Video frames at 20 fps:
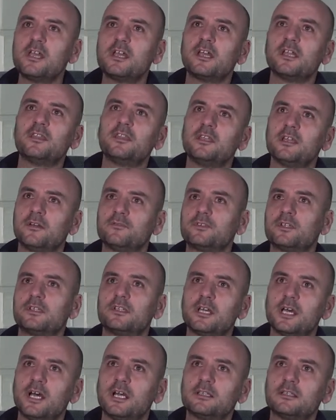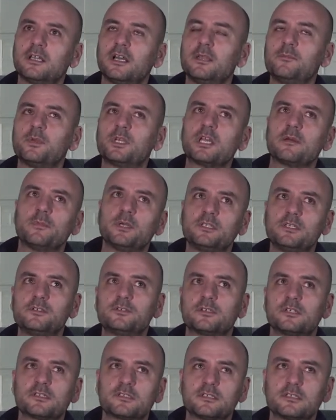And then after that, I become a
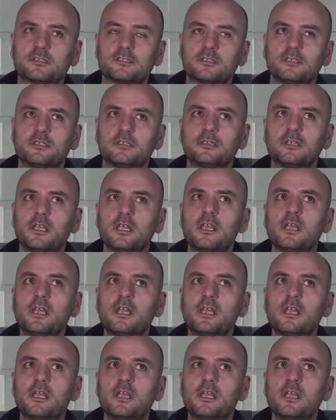teacher assistant.